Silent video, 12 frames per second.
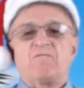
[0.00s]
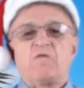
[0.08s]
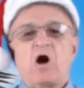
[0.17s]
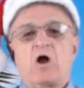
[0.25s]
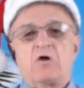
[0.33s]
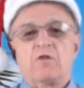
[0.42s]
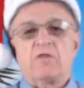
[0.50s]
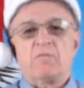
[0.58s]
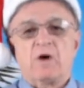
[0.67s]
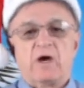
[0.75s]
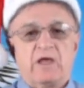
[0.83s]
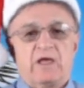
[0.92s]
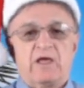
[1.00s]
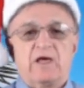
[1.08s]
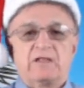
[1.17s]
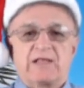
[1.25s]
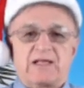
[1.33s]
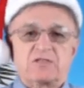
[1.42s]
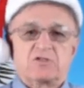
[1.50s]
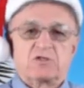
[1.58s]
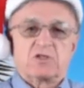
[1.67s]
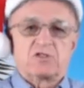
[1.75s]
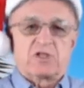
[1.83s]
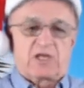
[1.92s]
Follow the money. That's
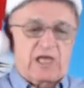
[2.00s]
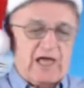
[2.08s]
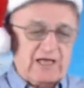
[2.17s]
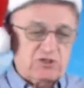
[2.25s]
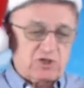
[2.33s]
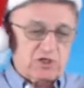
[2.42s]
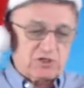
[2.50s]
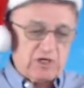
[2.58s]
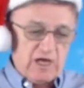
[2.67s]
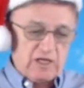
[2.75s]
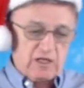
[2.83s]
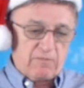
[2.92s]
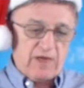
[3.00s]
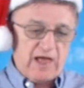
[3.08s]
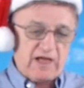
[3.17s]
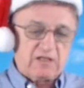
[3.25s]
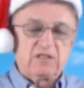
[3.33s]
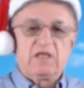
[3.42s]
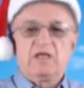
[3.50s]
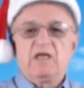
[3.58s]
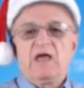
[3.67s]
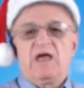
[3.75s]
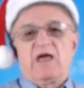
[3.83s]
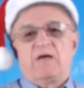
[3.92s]
the stochastics, the
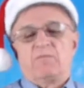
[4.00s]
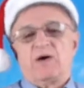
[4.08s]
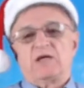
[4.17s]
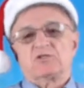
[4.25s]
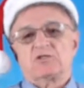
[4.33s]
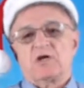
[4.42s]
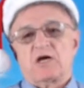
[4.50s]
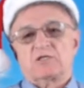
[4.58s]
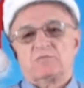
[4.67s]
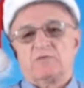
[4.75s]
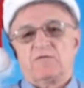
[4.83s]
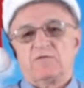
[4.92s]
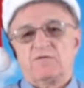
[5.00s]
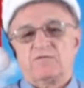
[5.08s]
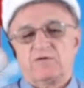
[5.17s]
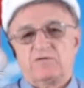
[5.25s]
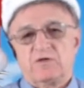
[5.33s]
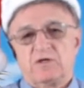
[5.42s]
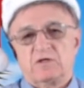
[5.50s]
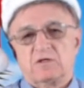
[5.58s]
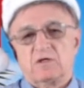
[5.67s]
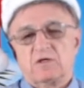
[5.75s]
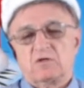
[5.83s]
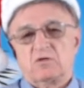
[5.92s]
MACD, and buy stocks above the 50 and
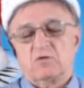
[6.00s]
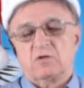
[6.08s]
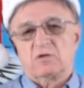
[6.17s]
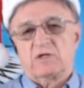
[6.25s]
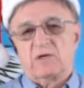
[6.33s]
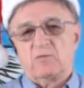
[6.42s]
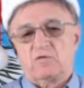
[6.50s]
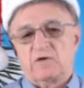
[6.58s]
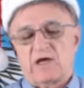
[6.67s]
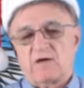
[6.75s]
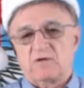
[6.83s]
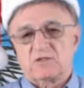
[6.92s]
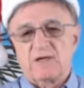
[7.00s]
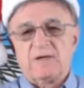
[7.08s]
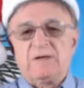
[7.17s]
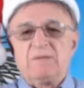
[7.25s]
the 200-day moving average.